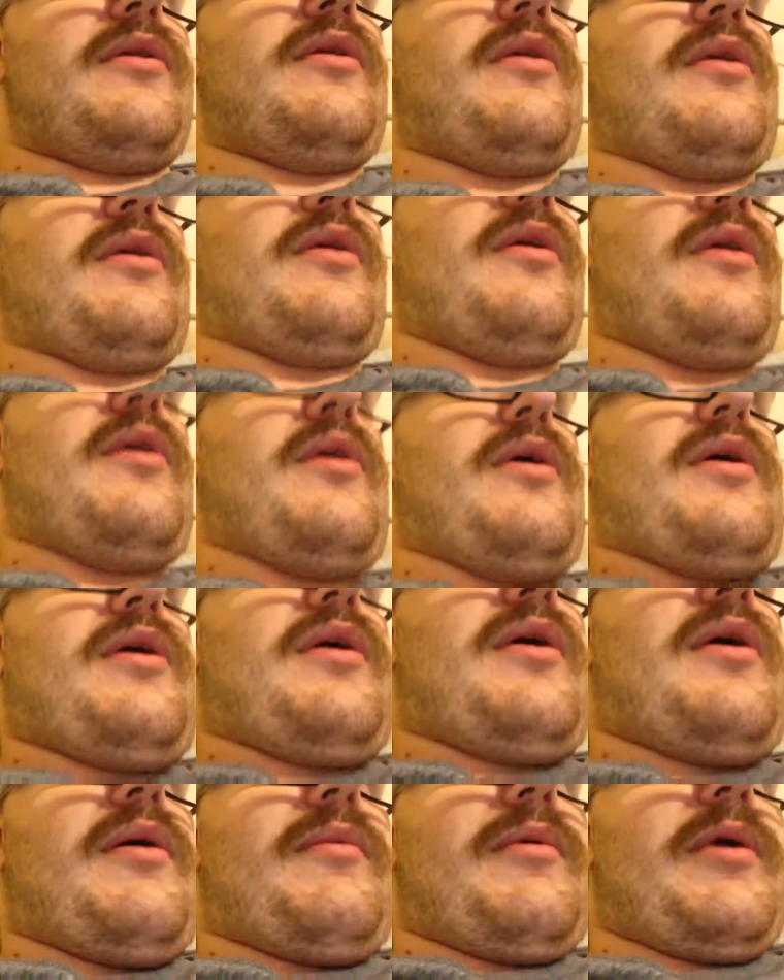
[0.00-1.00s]

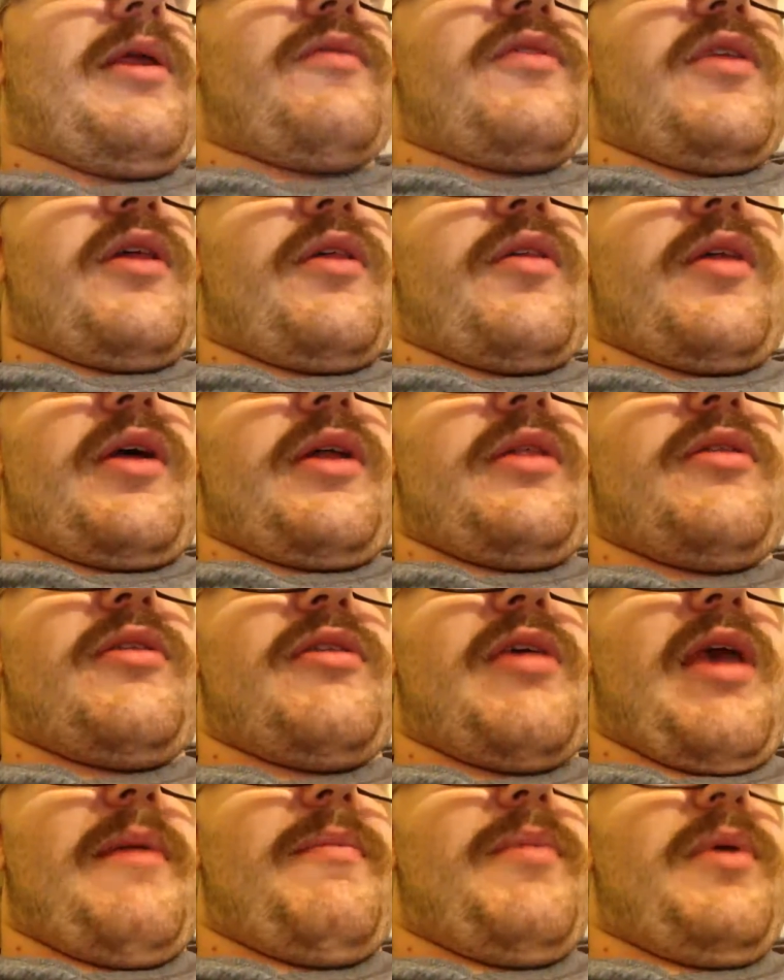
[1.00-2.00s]
I'm gonna have to start
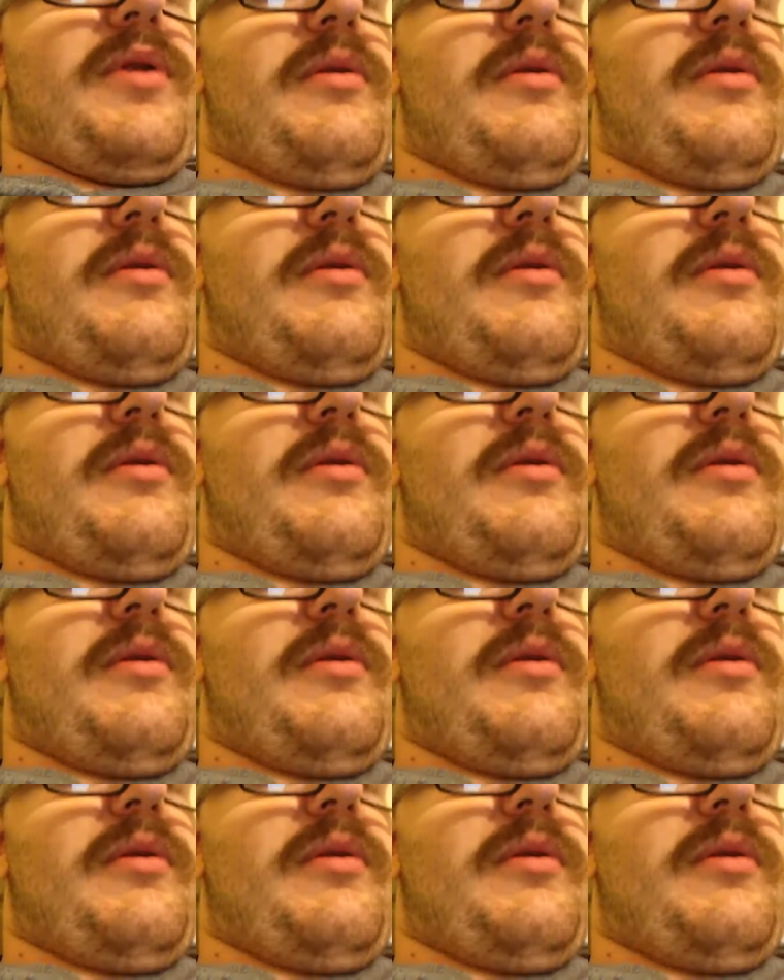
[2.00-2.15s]
taping